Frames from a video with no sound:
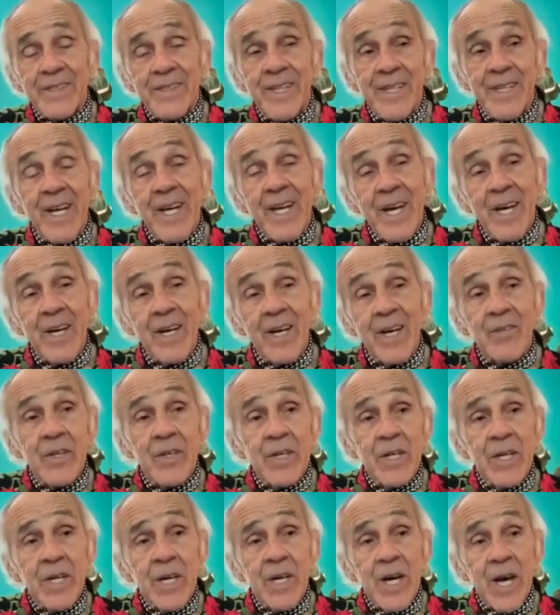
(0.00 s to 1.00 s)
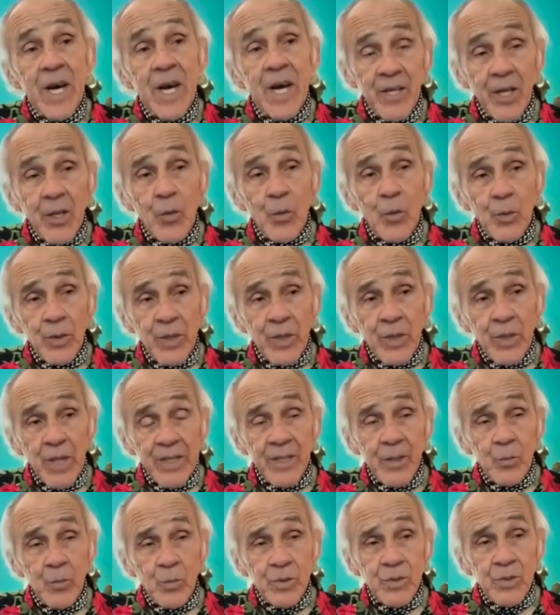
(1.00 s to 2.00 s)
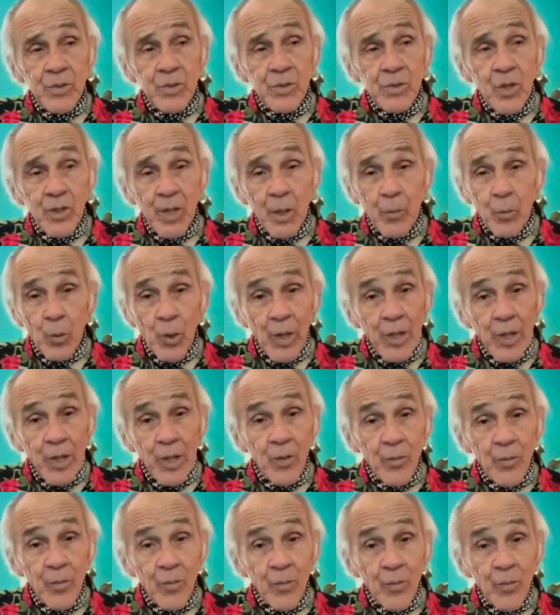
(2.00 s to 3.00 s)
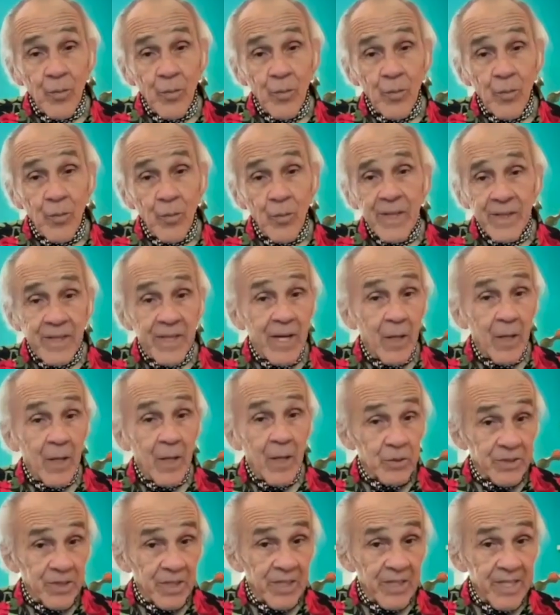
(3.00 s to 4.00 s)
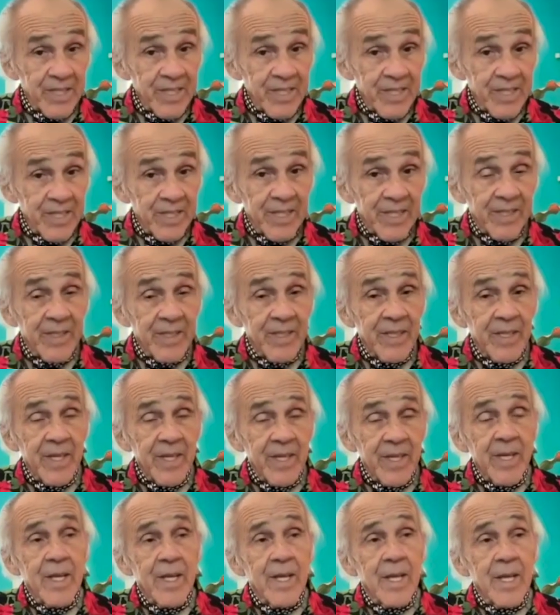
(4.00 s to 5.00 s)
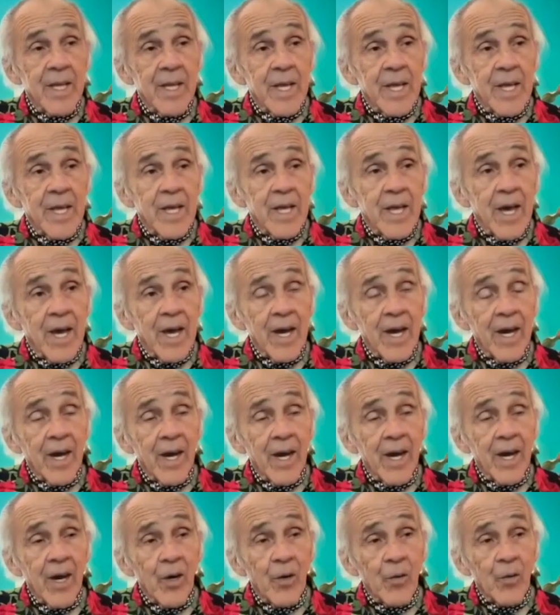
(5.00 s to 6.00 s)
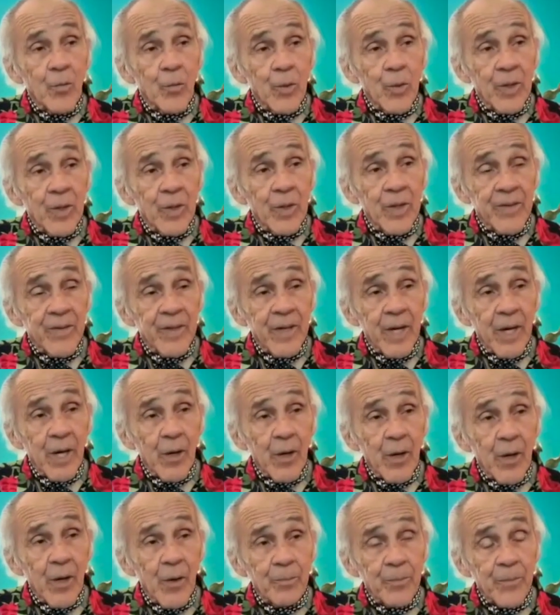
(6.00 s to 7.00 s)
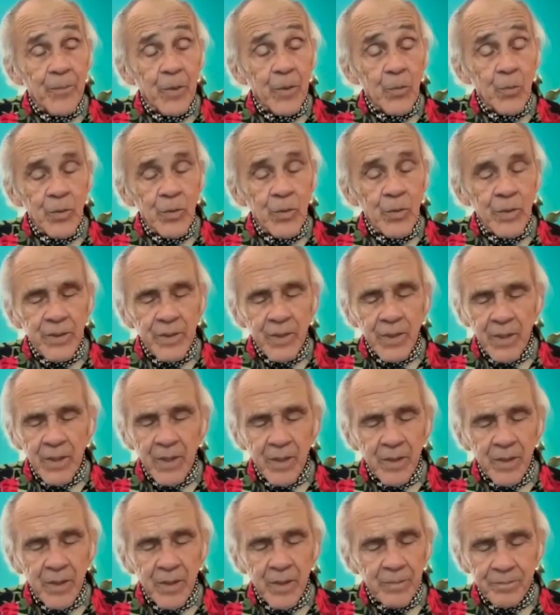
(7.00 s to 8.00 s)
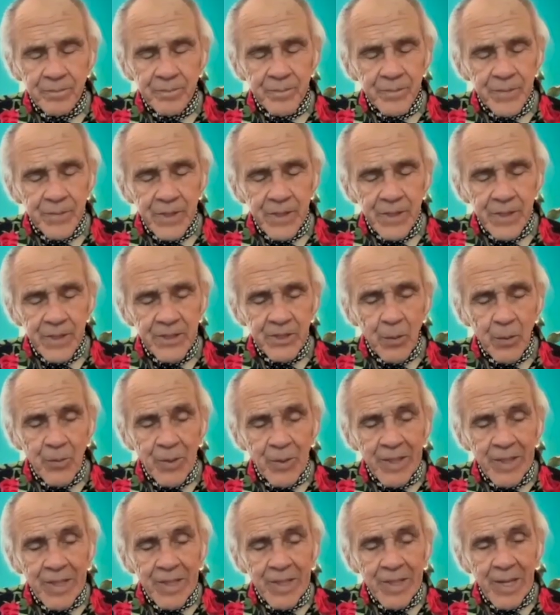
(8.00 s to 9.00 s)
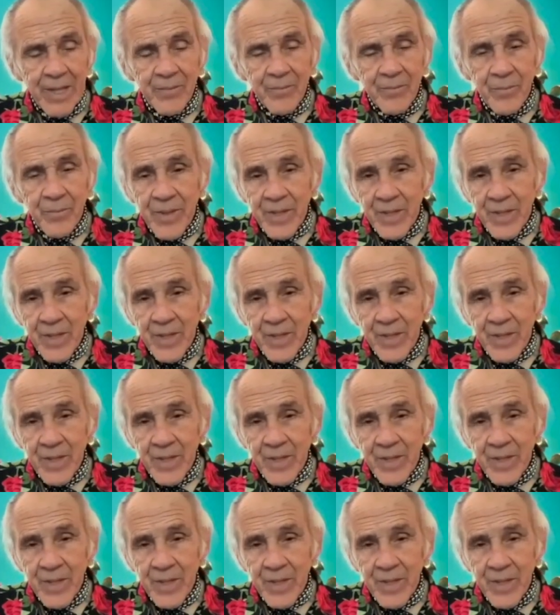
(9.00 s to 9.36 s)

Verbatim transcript: And then I have another one I did was called Abuelo, that I was the lead in, uh, with um, with um, Isabella